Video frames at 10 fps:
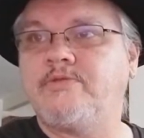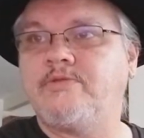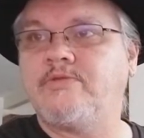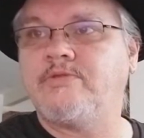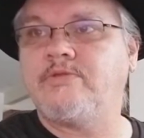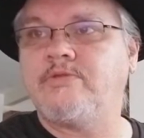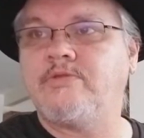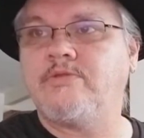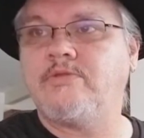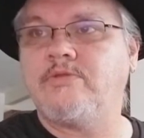
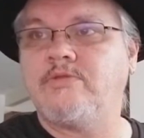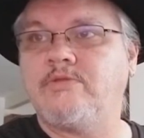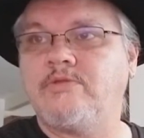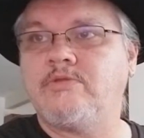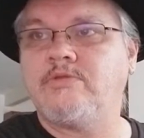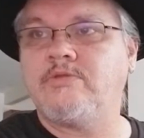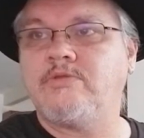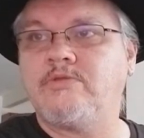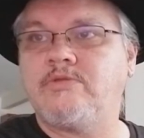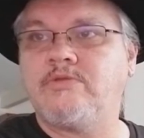
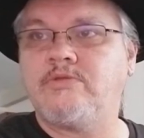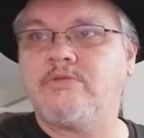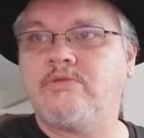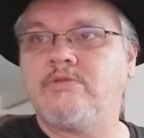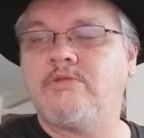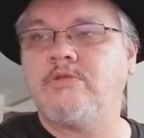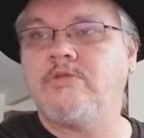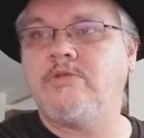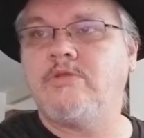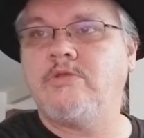
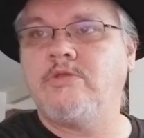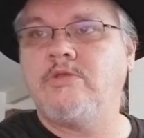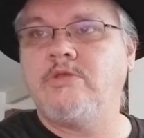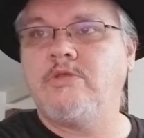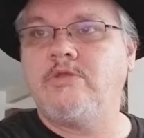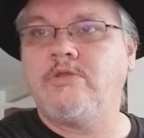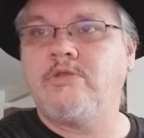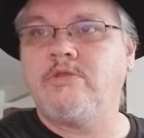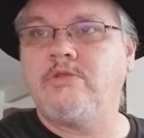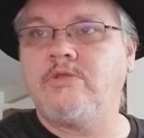
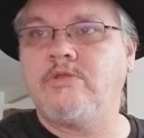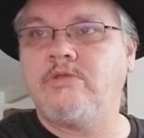No one is speaking in this clip.